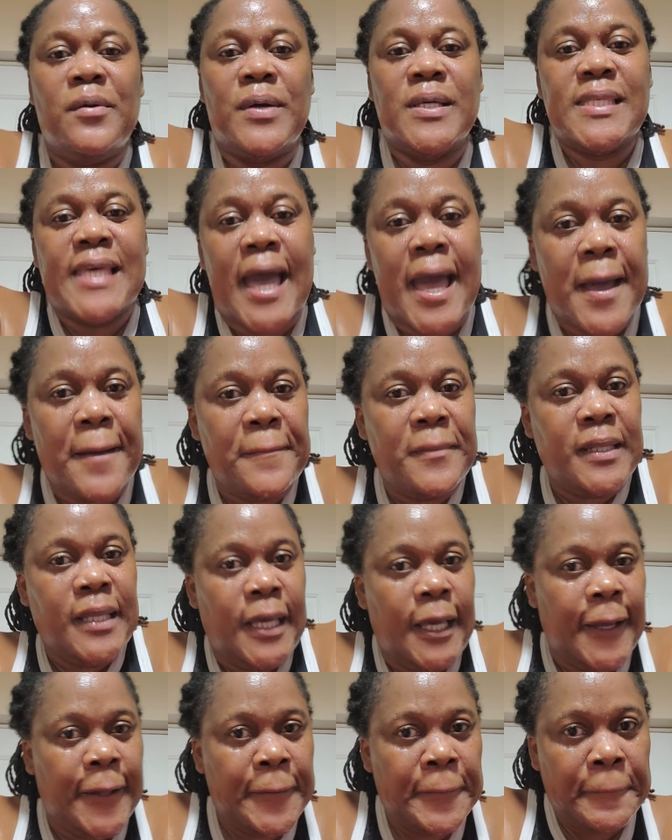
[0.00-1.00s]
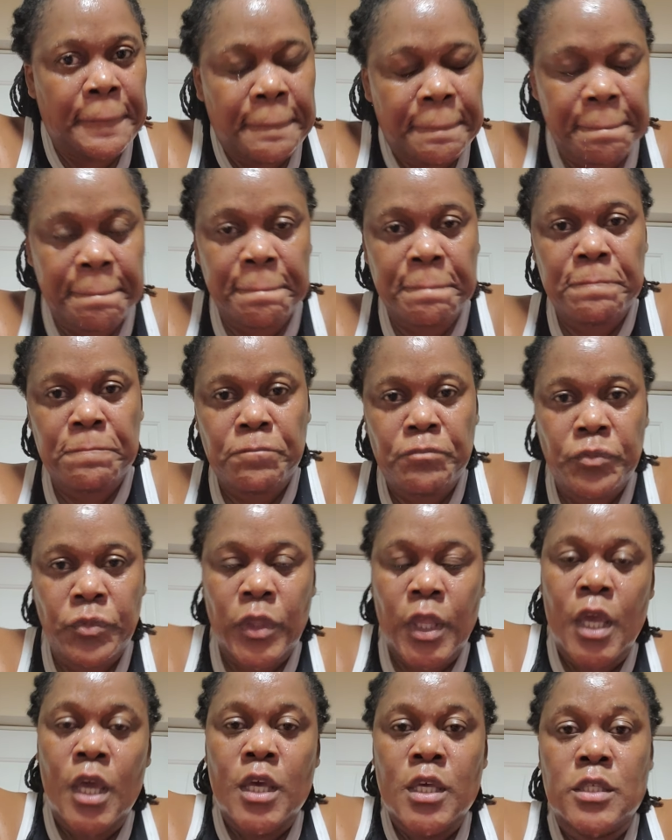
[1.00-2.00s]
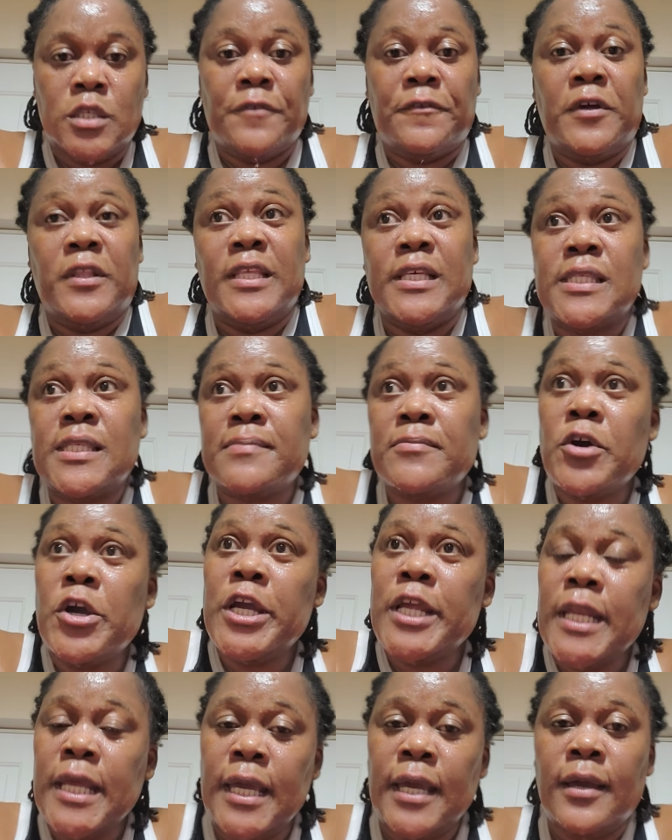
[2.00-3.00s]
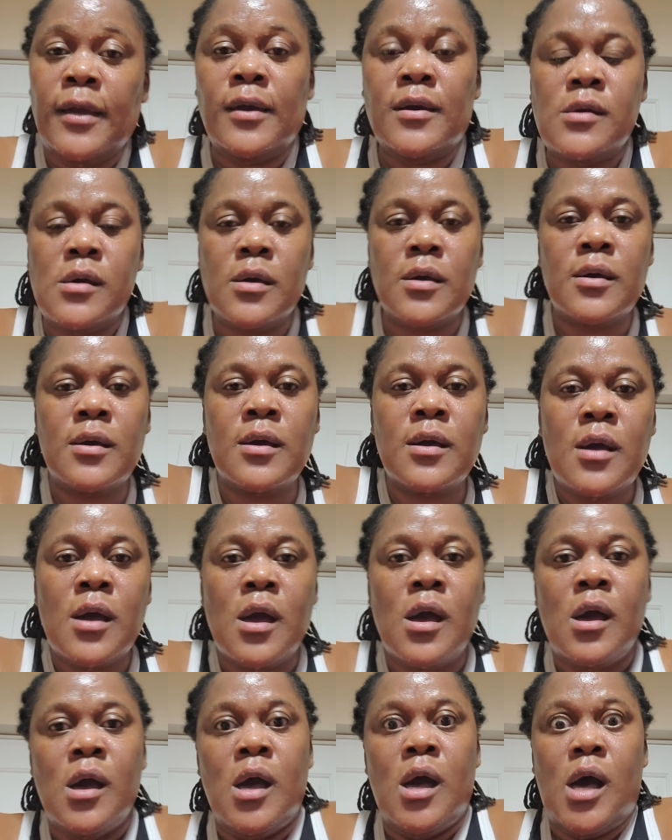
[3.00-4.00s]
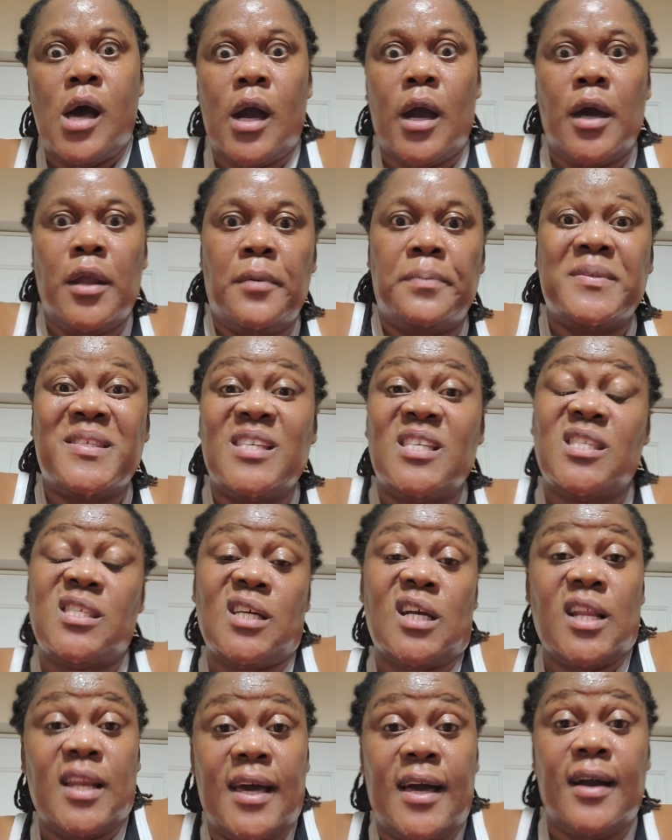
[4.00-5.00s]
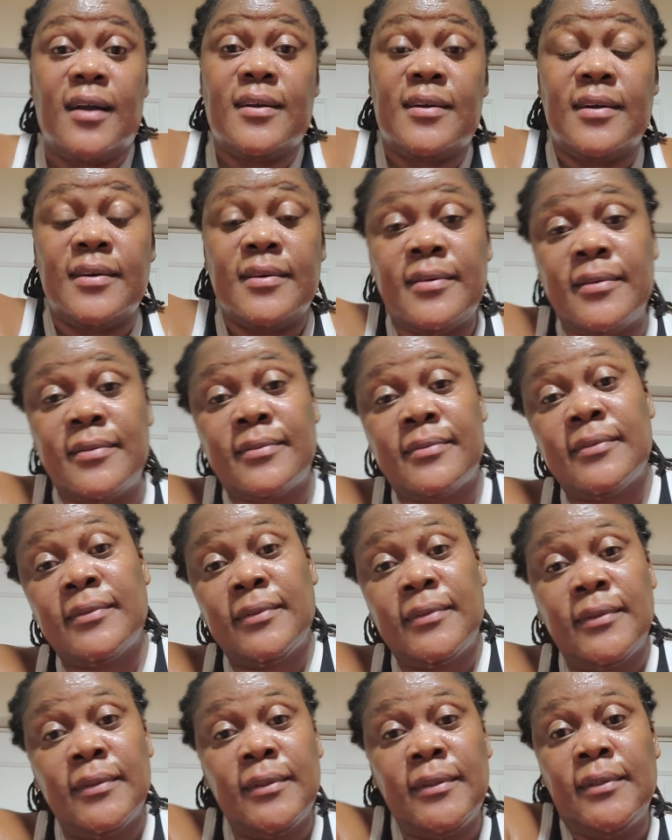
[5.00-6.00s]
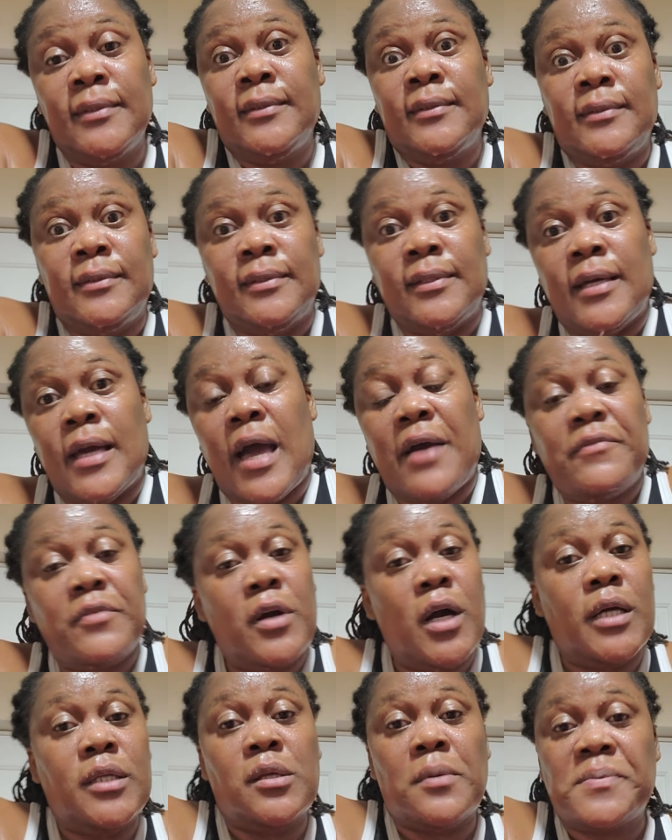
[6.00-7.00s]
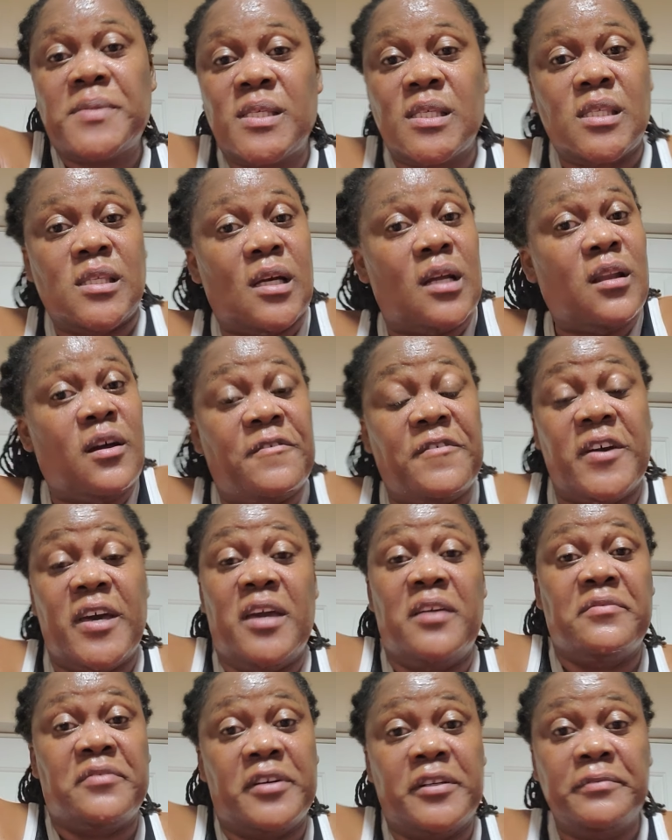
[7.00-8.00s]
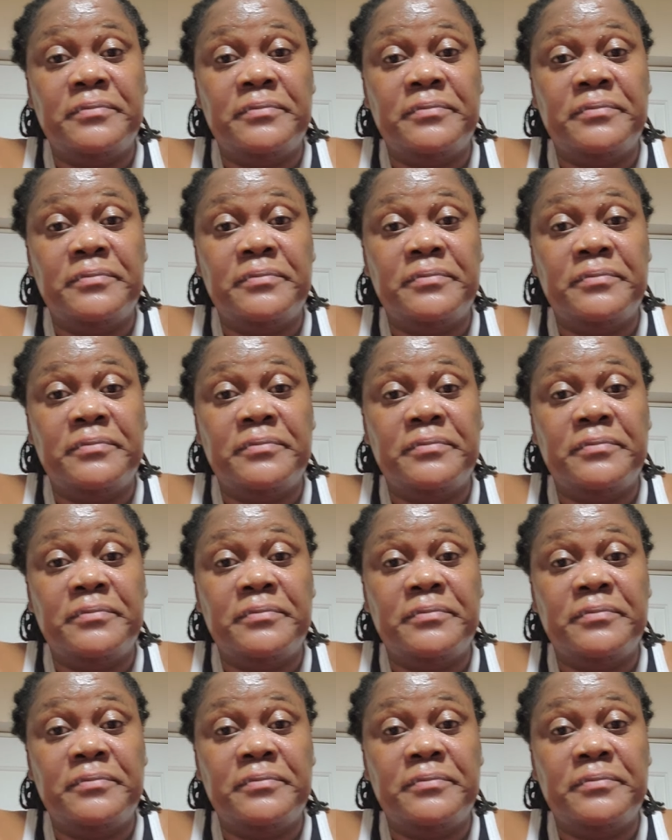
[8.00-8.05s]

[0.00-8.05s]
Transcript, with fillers: what's happening. So for this morning, I got up 6 o'clock. I haven't gotten up 6 o'clock forever.